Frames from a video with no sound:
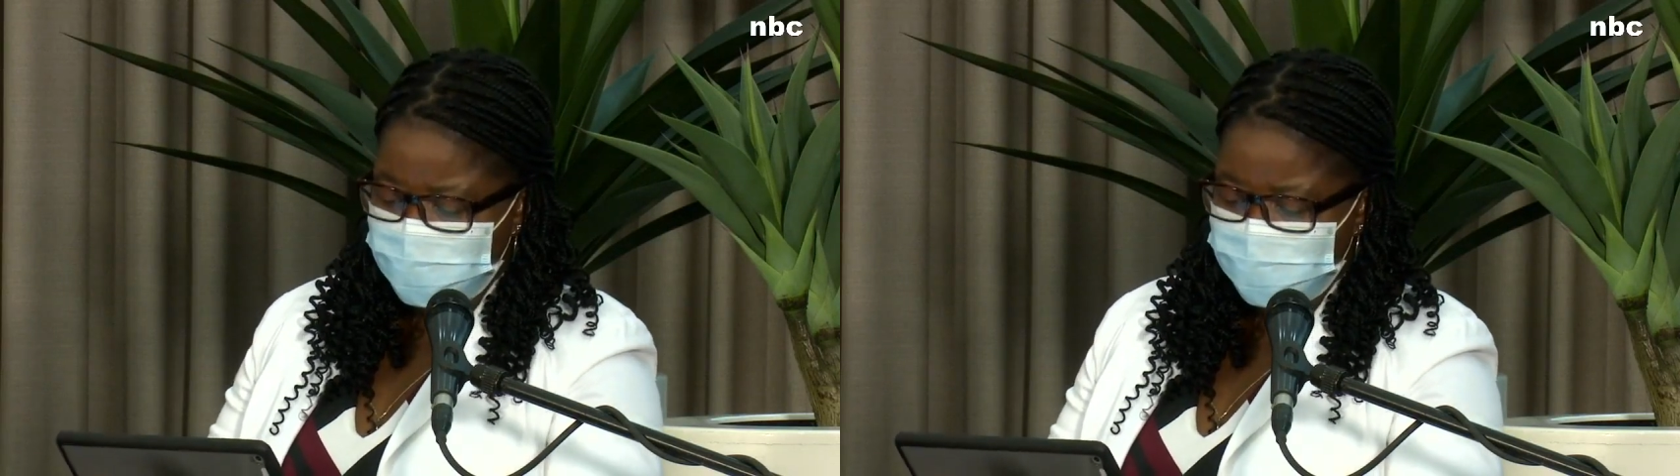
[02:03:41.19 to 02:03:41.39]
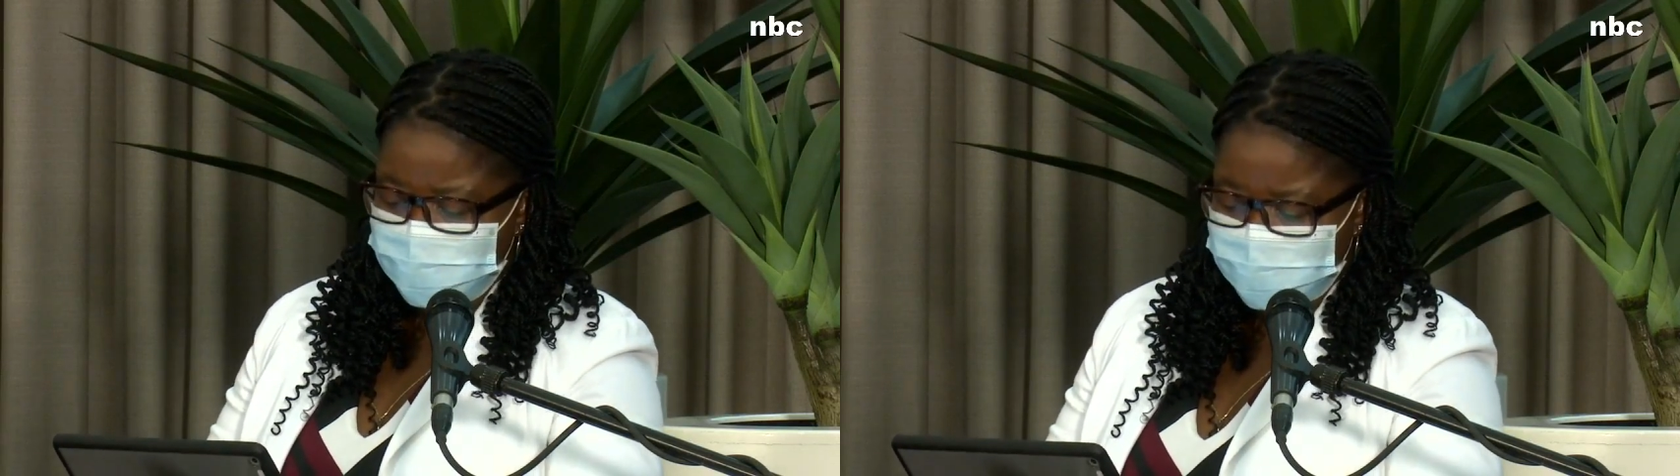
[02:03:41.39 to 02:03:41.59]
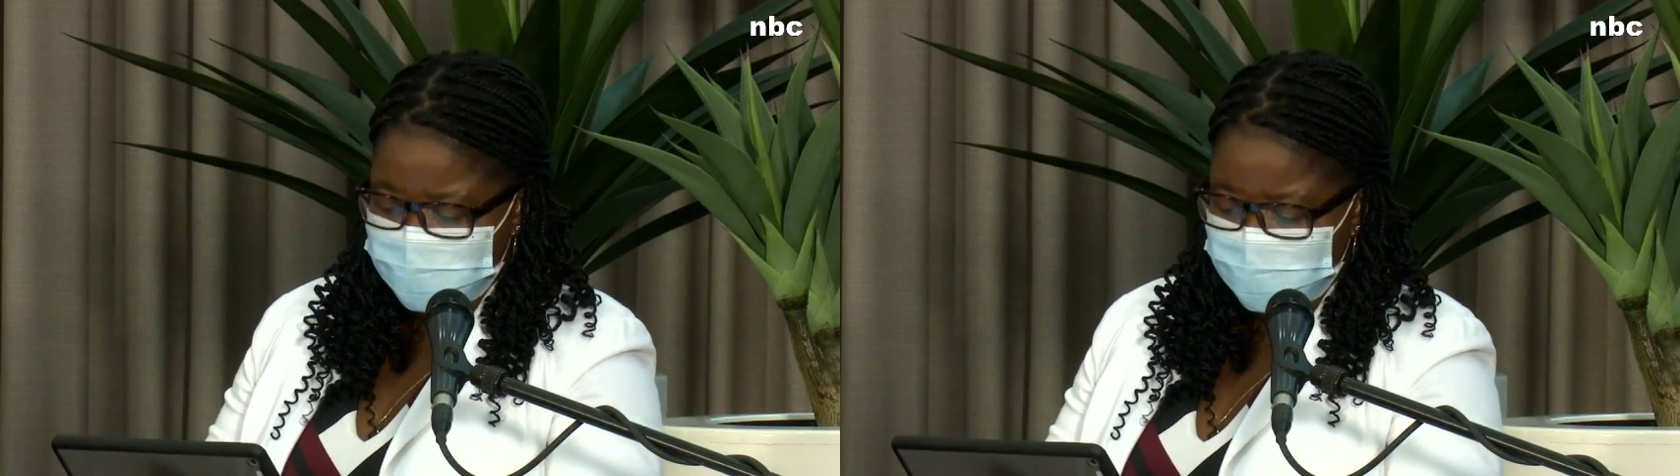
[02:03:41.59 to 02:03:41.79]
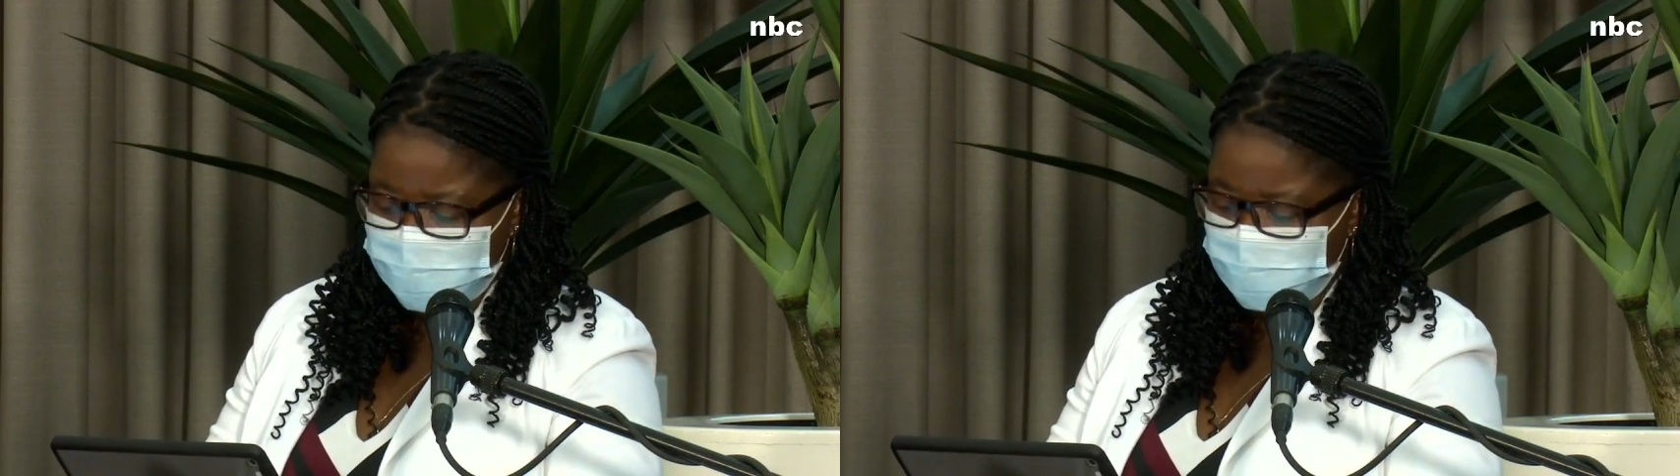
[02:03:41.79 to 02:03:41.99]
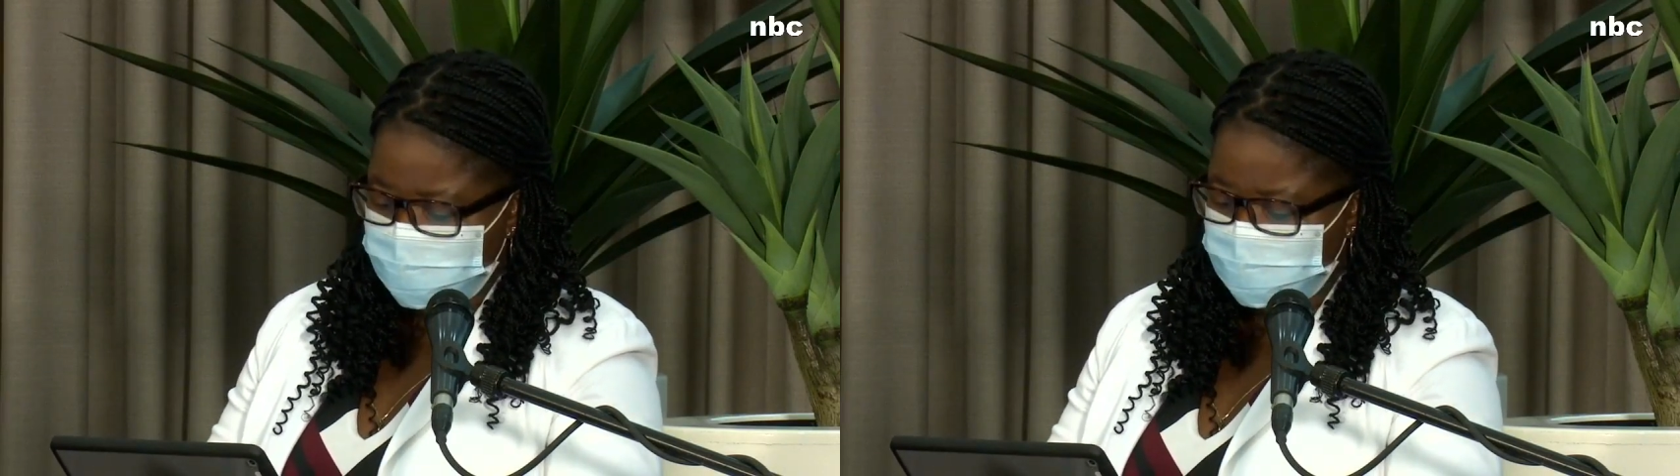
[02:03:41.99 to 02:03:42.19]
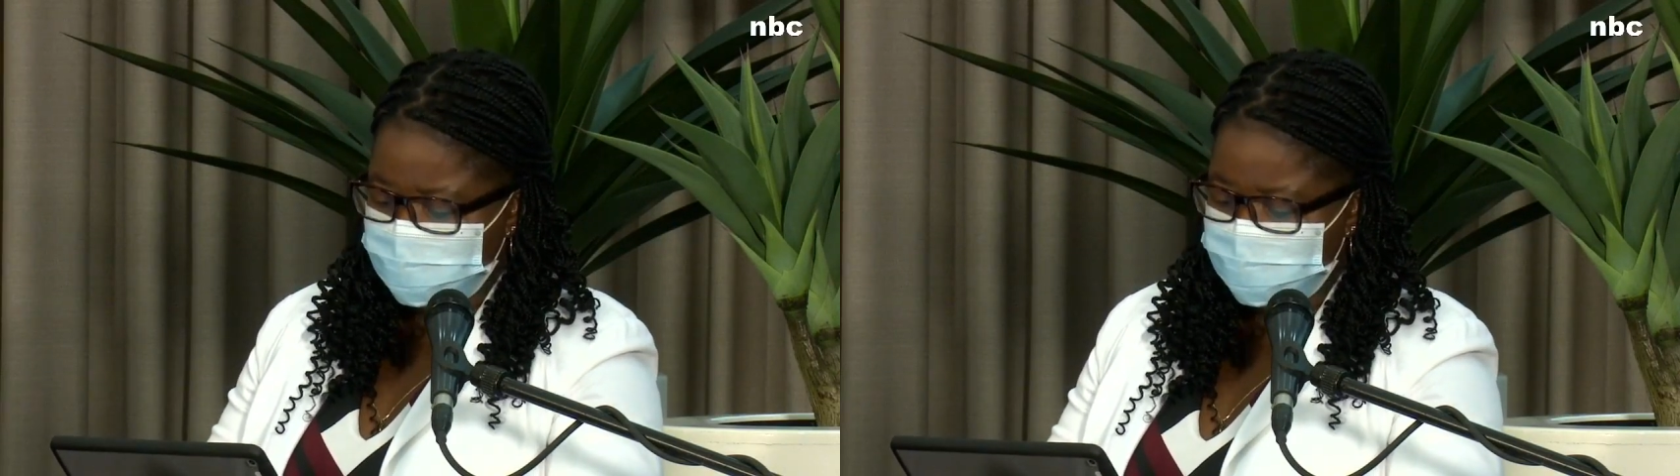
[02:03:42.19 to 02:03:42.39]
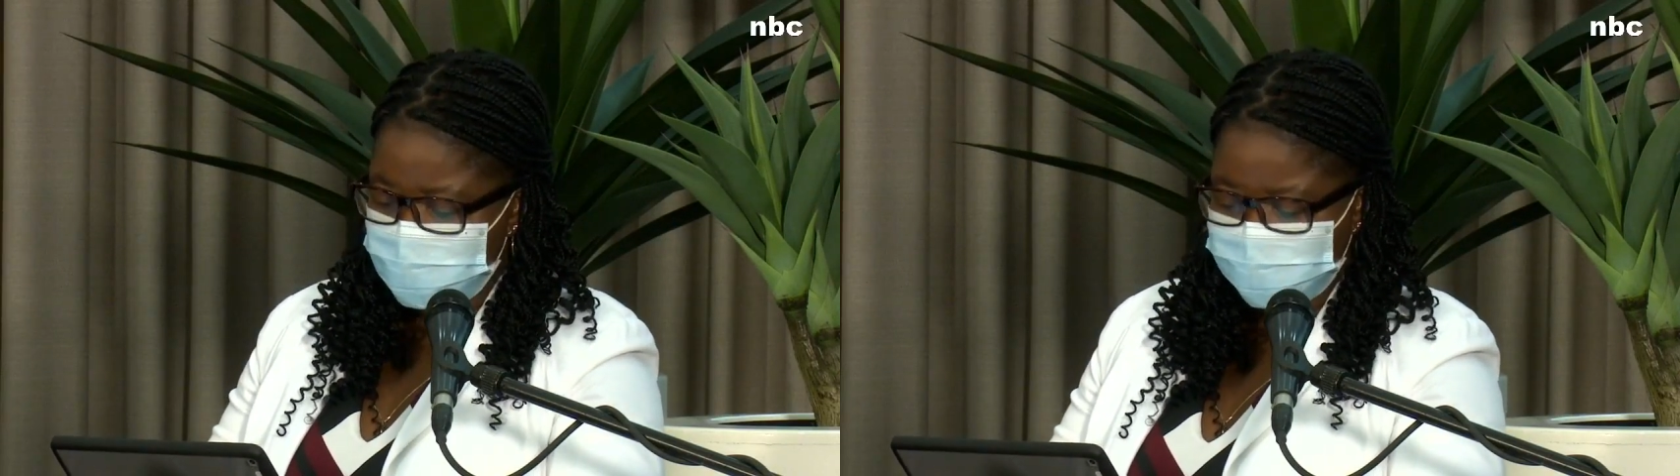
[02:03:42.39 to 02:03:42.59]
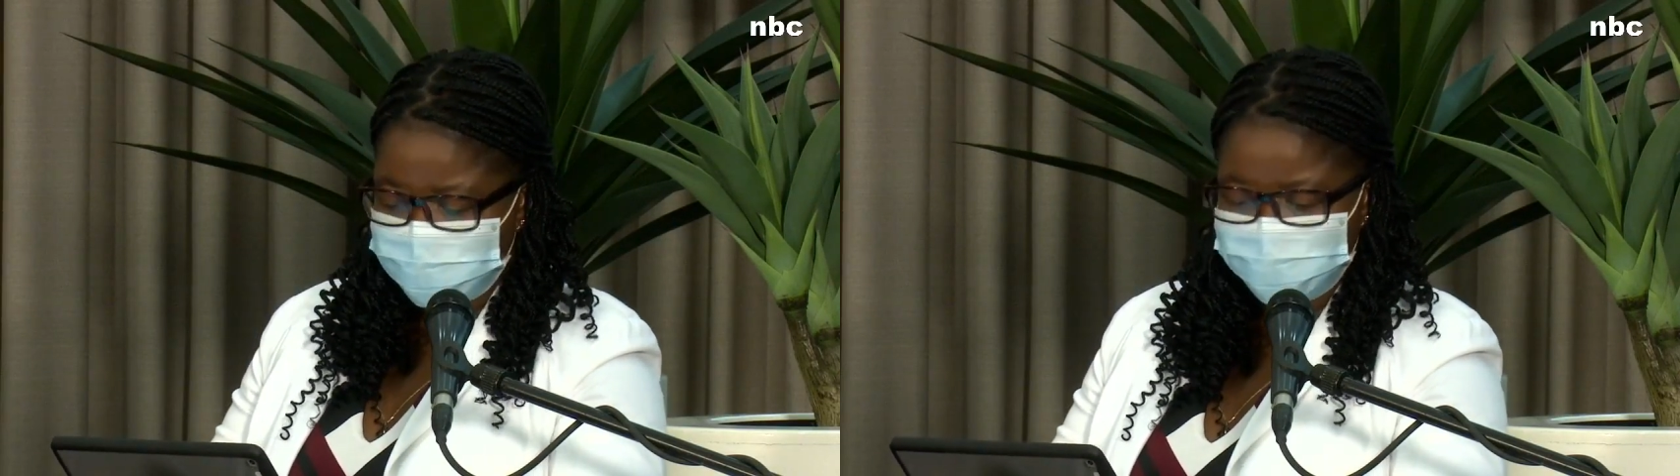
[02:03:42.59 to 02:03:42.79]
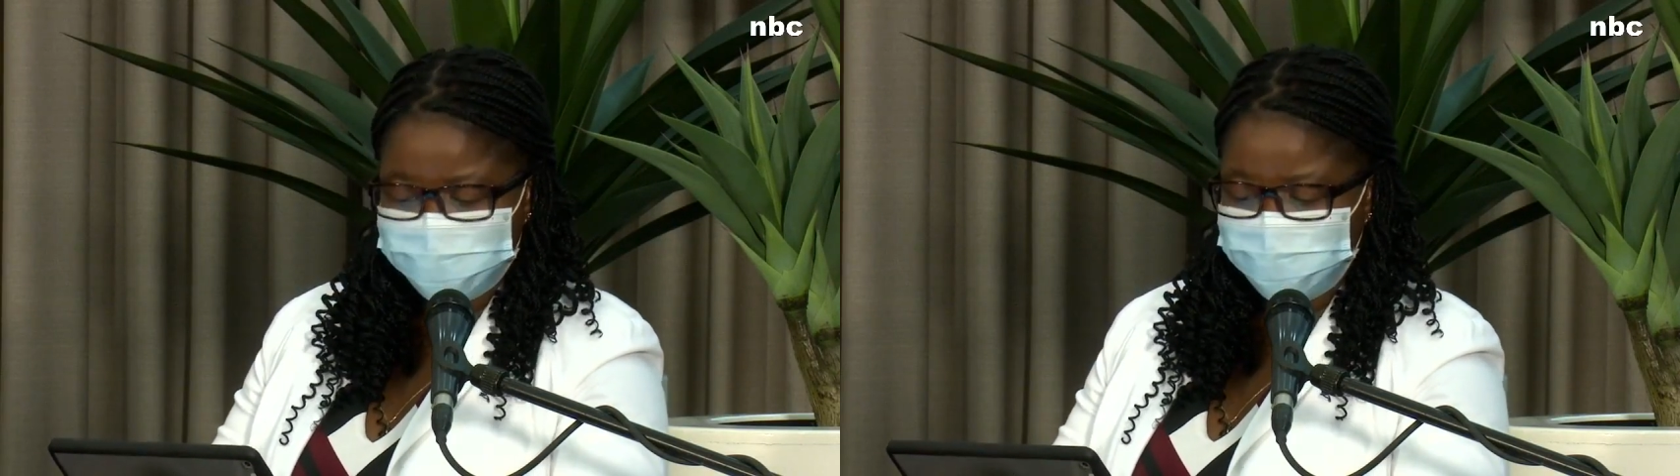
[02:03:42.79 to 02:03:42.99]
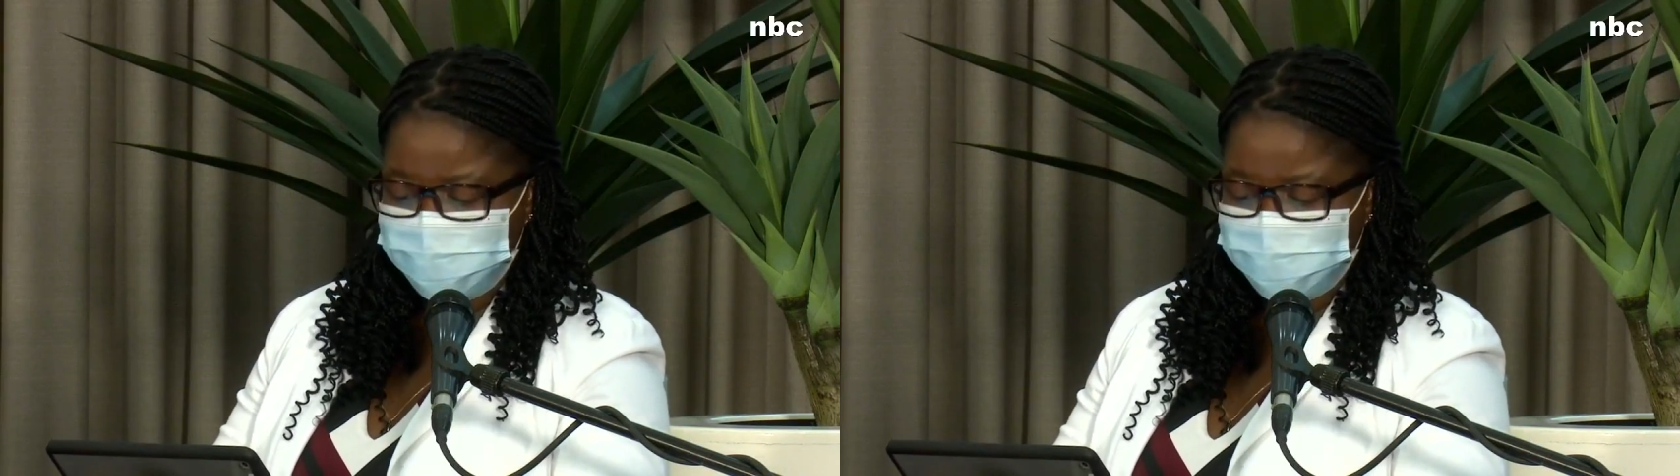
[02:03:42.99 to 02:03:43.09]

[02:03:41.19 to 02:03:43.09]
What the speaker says: director of MIRCO,